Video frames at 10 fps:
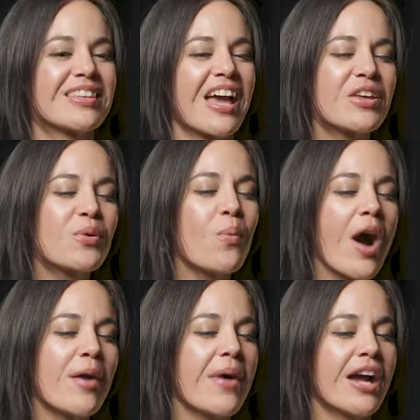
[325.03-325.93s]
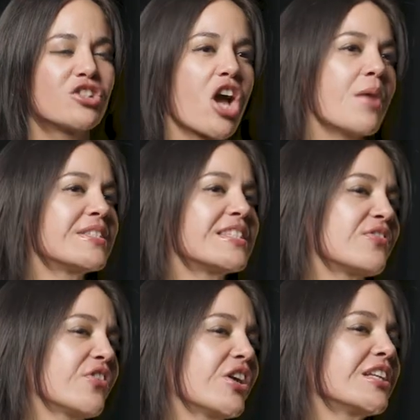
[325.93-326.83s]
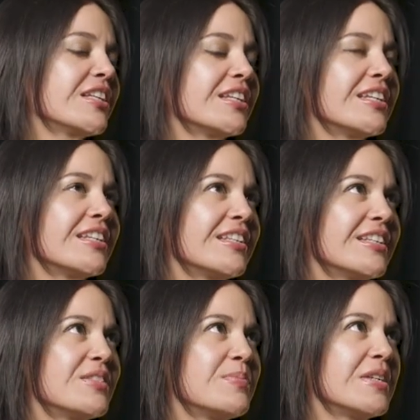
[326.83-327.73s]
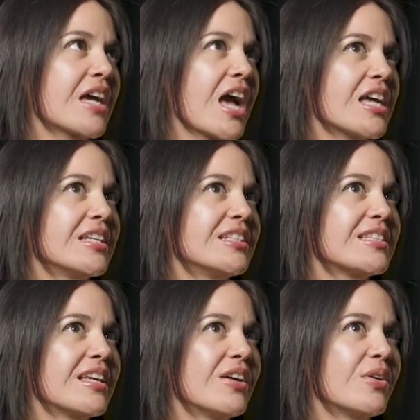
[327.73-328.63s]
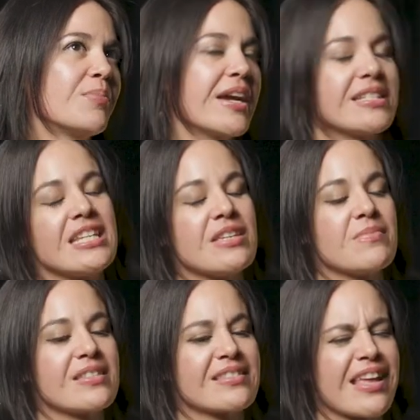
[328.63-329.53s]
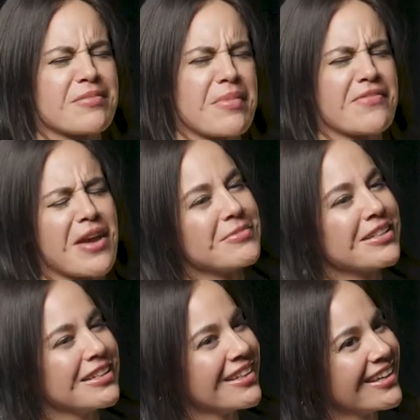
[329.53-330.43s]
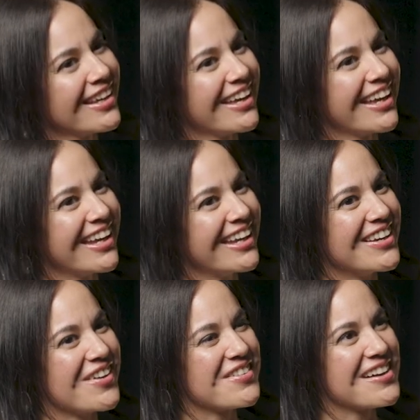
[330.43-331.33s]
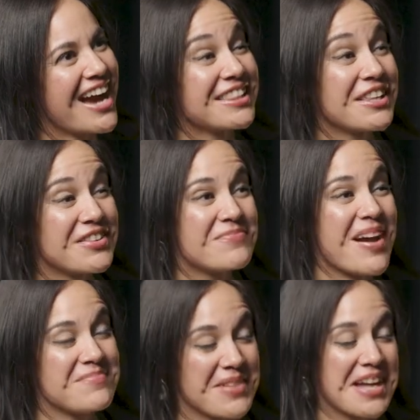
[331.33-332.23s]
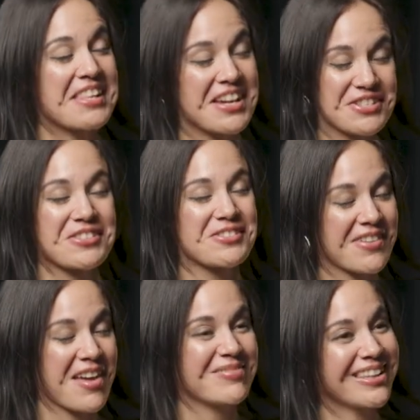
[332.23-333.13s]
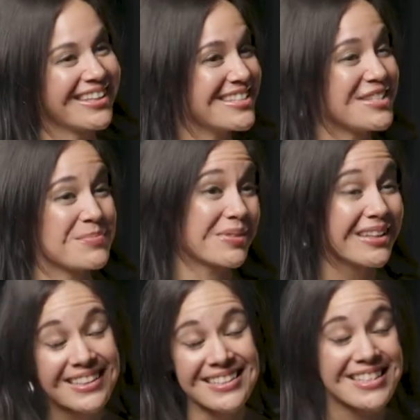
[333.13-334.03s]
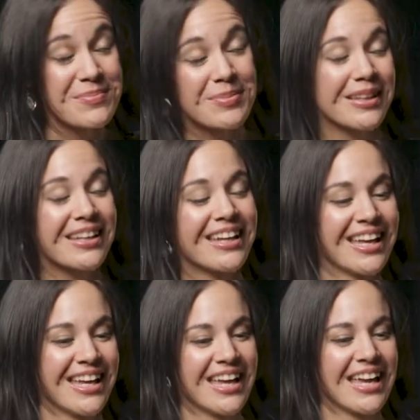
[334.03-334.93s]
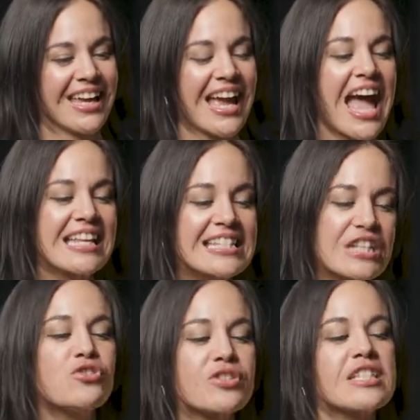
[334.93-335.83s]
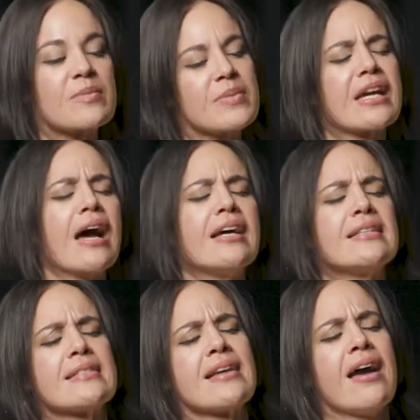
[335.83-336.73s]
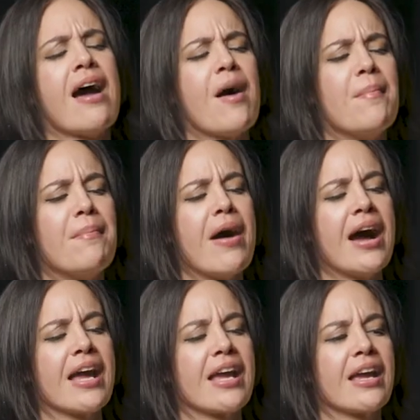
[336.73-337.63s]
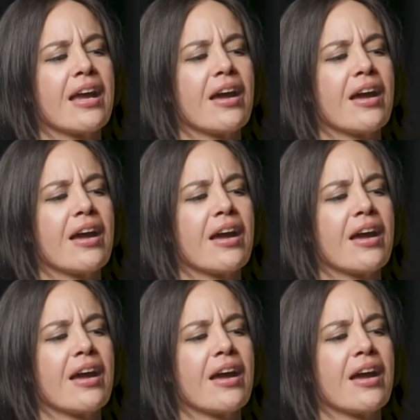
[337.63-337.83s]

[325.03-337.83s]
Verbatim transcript: I think why my job is different is because my team is like my family. You know, I love my biological family deeply, deeply. And it's interesting because my